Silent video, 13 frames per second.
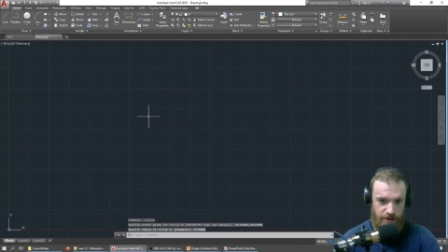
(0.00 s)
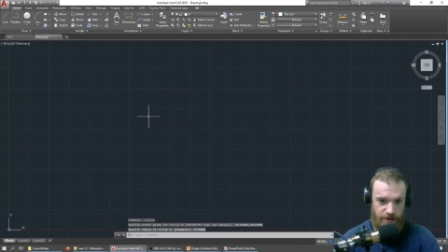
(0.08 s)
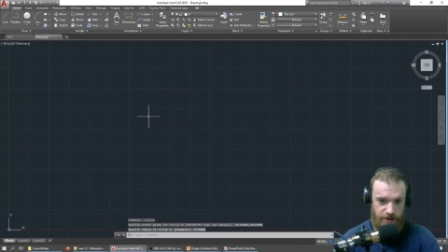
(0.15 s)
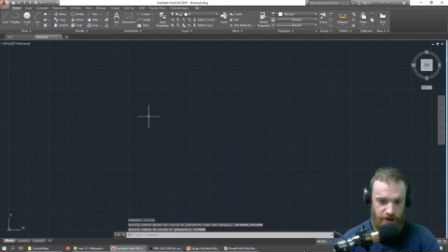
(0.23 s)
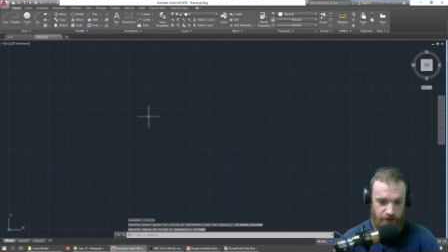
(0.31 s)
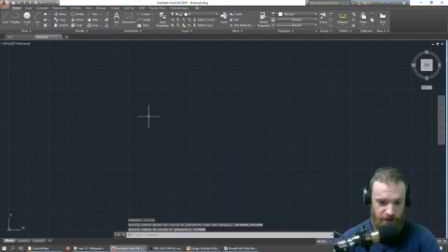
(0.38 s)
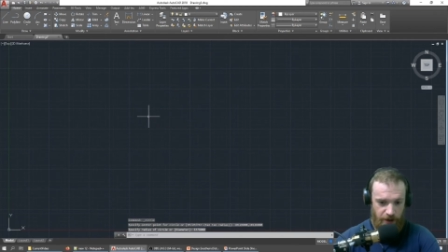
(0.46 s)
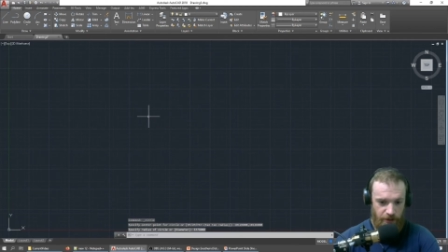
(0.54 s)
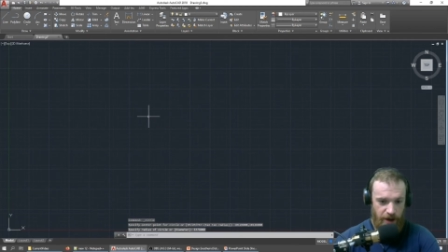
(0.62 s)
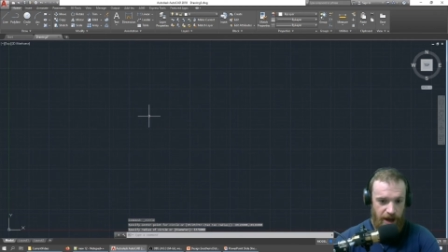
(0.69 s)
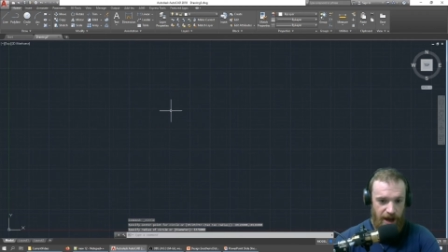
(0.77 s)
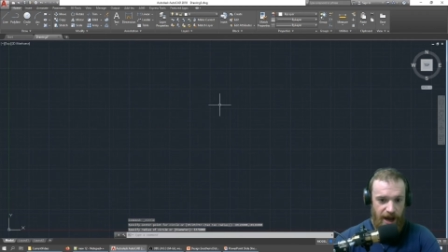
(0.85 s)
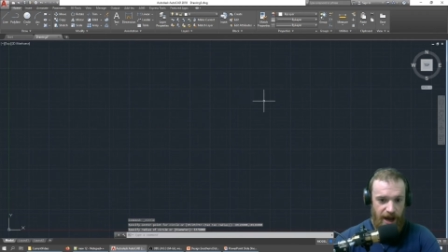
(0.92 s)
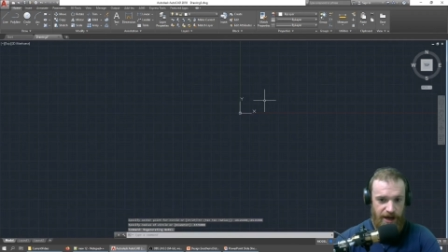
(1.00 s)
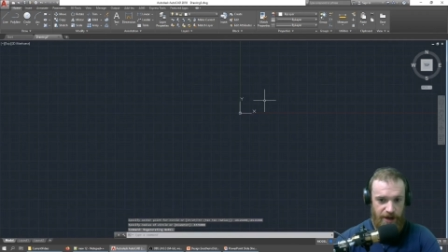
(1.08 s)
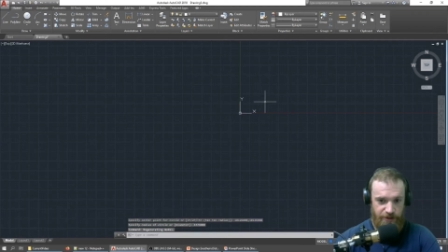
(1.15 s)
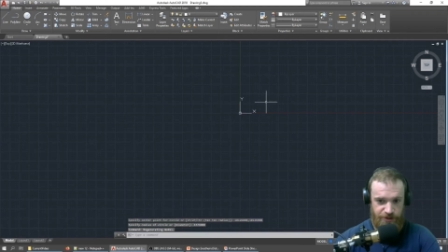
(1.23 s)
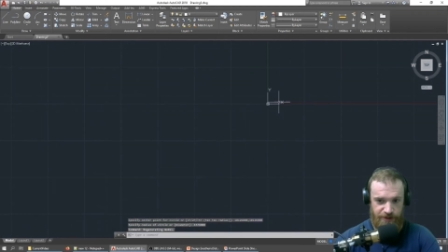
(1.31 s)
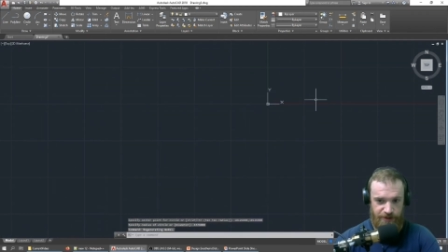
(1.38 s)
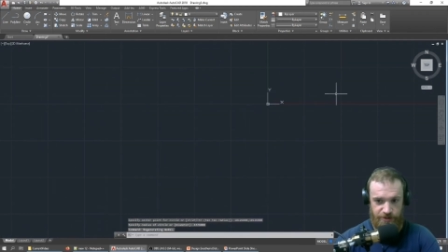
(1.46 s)
There we go. And now
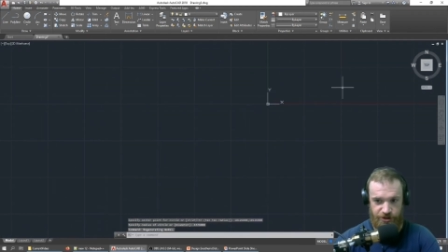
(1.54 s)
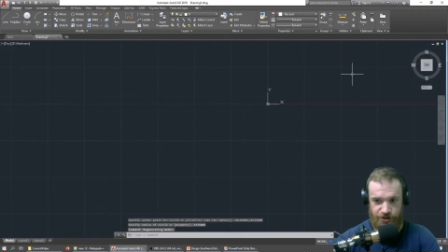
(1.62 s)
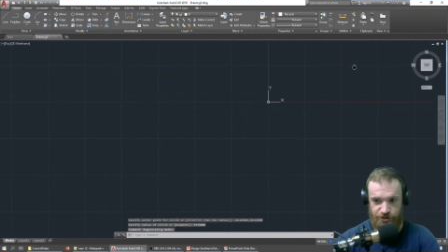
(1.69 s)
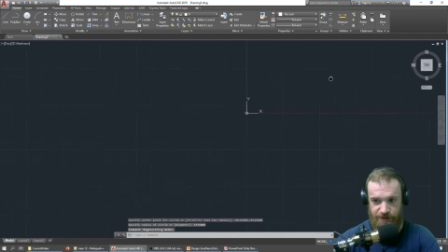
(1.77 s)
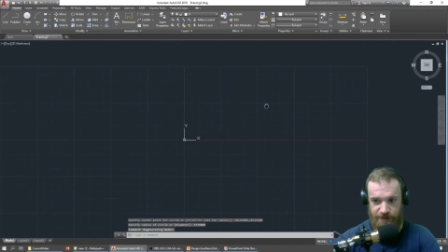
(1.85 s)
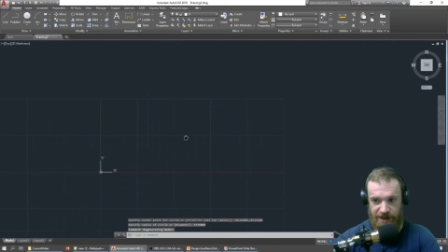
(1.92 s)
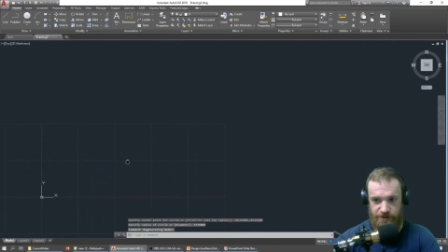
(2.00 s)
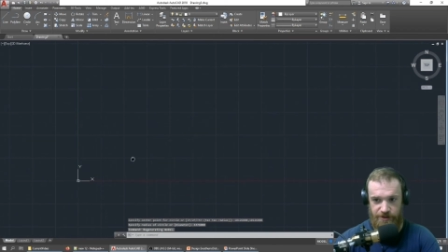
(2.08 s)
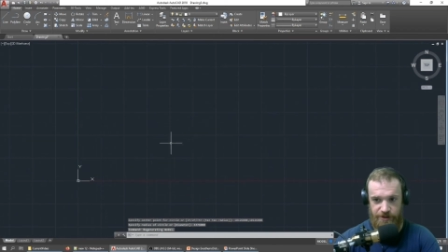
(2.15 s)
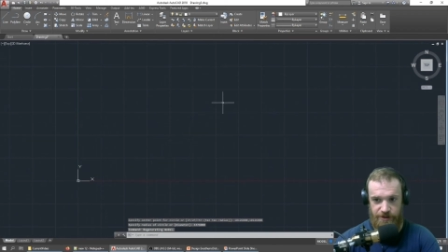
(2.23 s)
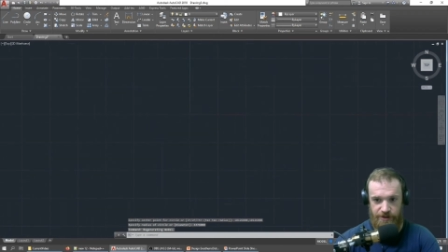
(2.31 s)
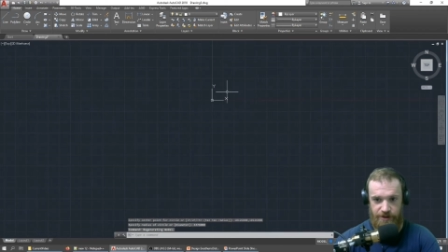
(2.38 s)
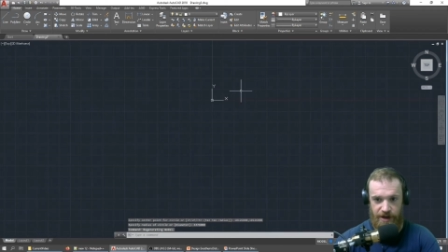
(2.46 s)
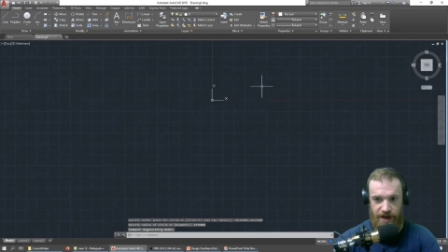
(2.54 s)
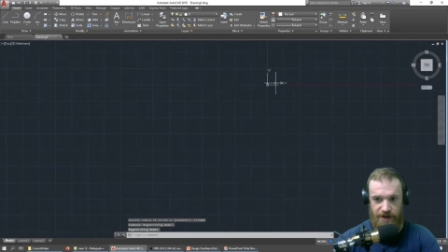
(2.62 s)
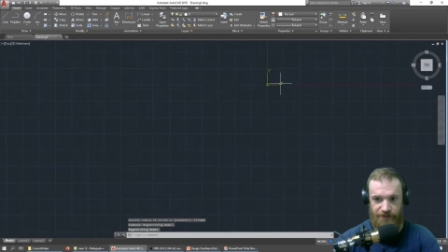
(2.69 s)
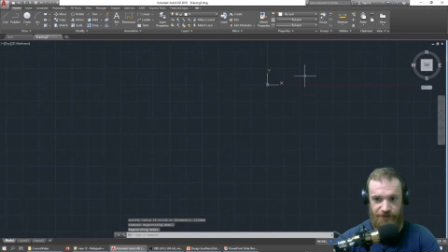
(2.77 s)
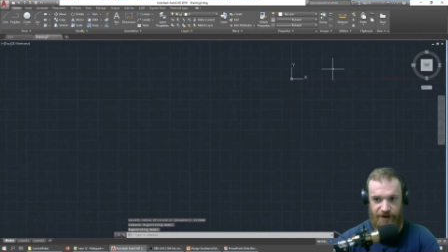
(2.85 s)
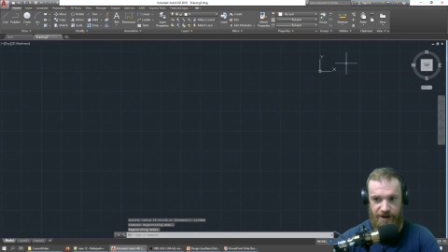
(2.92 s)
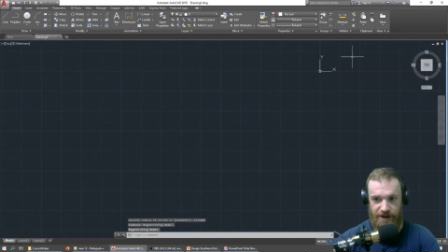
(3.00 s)
we should be able to zoom out
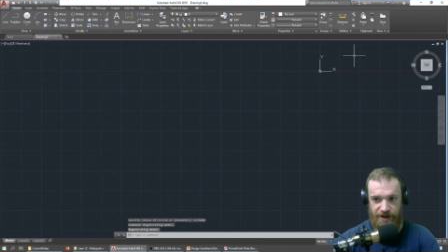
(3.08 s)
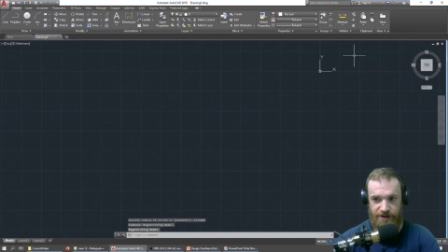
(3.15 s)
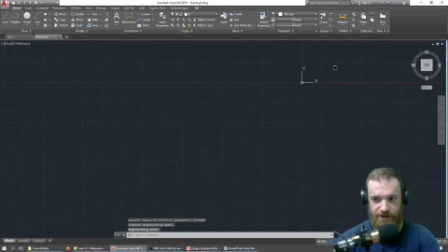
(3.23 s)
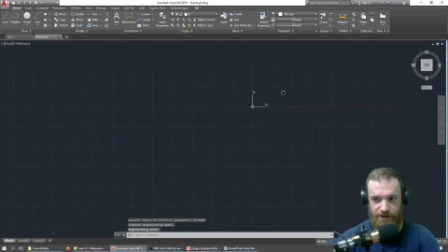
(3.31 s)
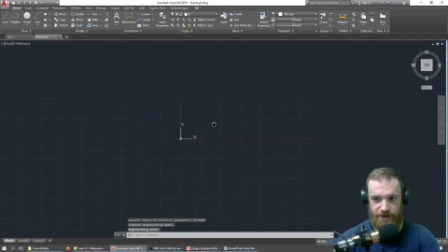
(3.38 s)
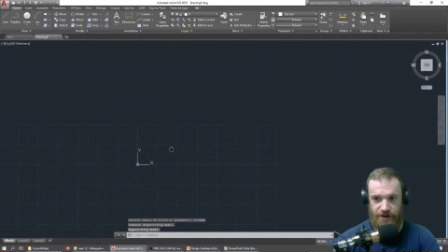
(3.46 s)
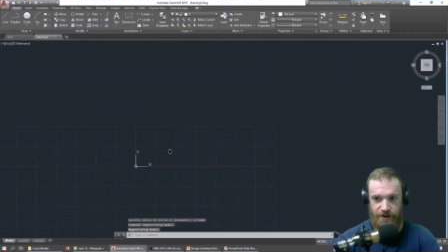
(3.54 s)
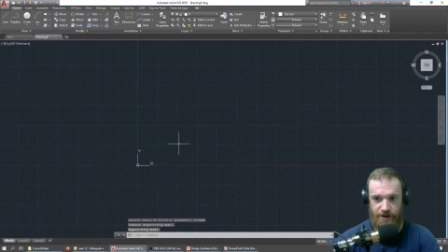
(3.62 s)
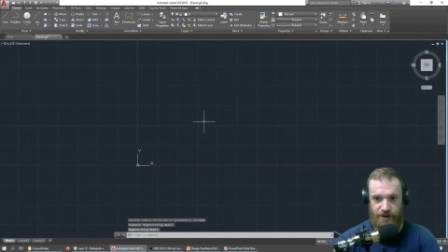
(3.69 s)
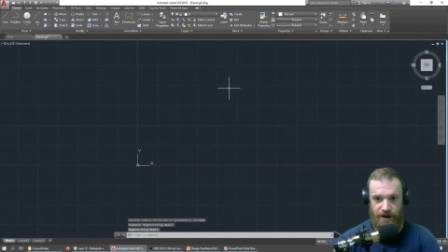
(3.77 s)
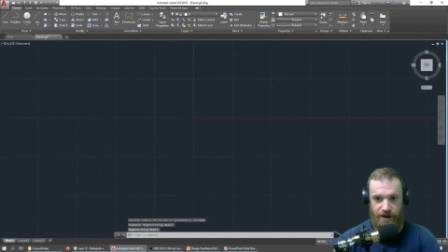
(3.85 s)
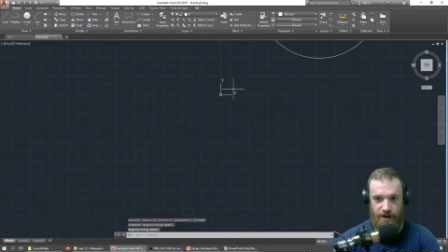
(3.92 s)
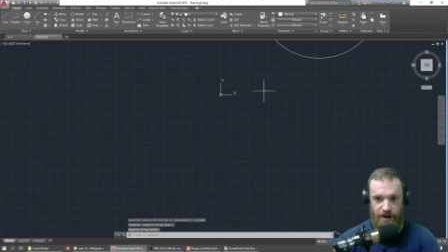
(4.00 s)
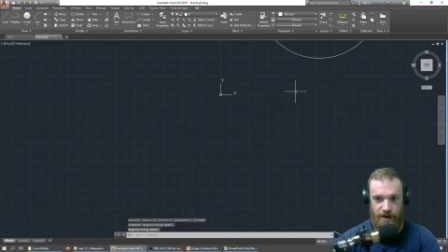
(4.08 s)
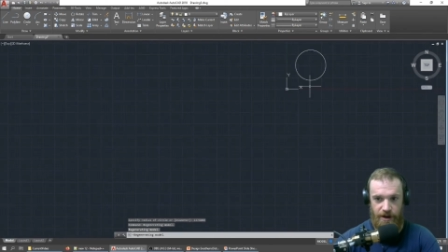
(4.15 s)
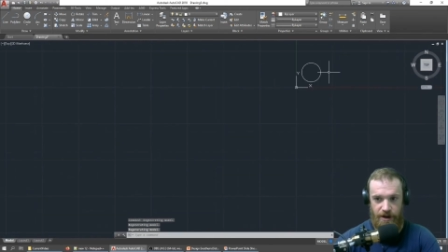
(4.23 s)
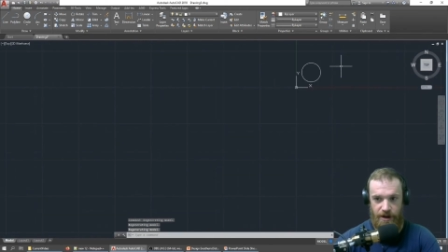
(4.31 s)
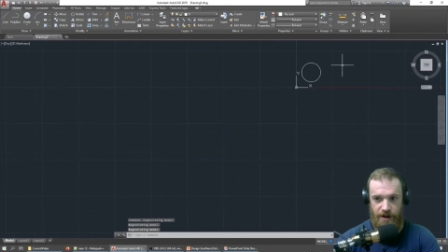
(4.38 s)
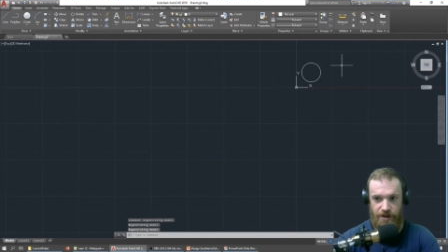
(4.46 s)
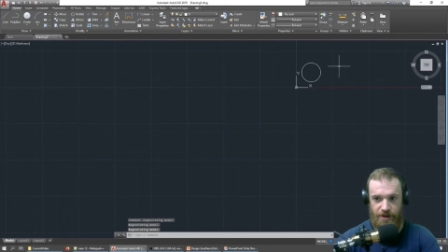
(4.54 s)
and find
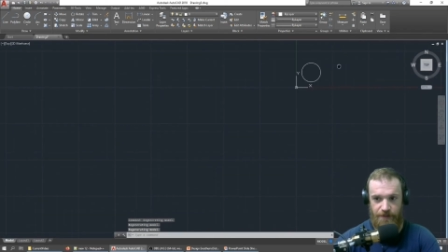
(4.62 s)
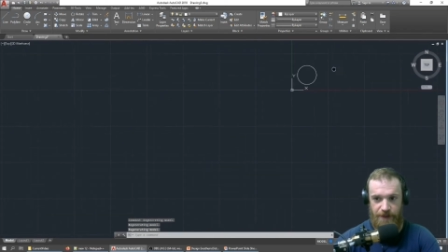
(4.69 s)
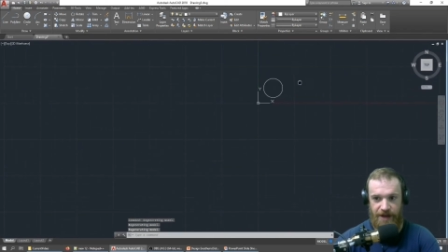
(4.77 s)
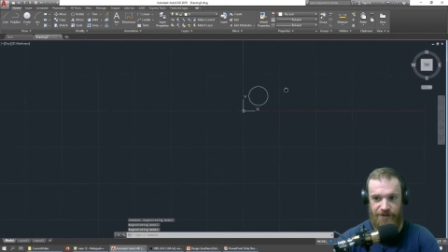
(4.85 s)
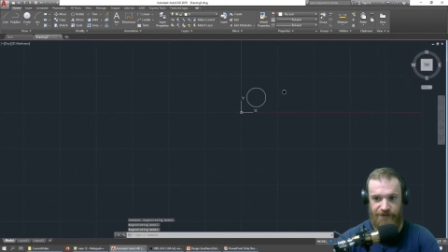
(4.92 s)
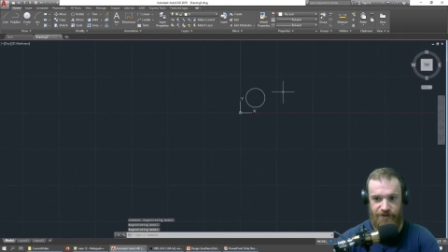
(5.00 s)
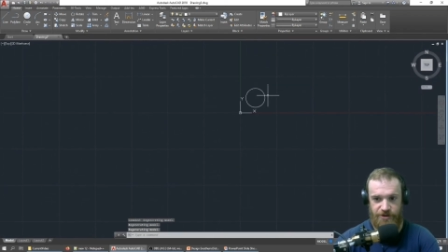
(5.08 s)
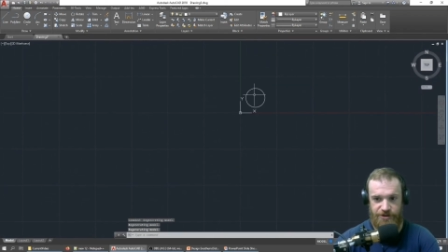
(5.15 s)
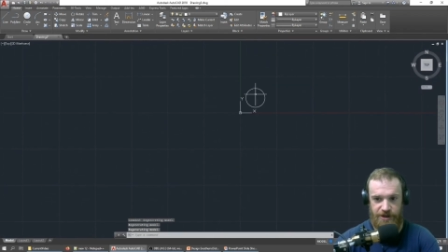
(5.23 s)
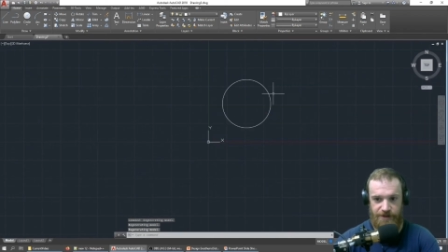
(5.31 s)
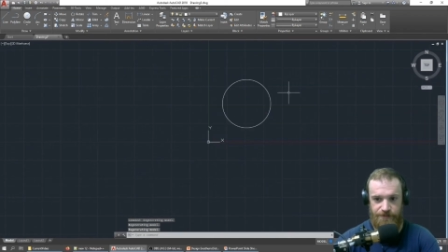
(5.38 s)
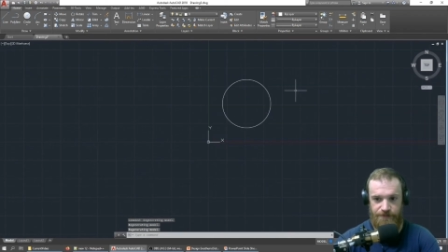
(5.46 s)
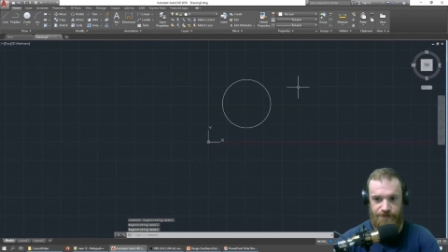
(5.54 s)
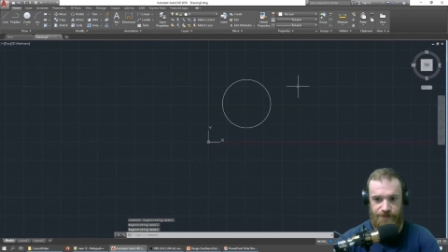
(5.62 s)
the path of our sun.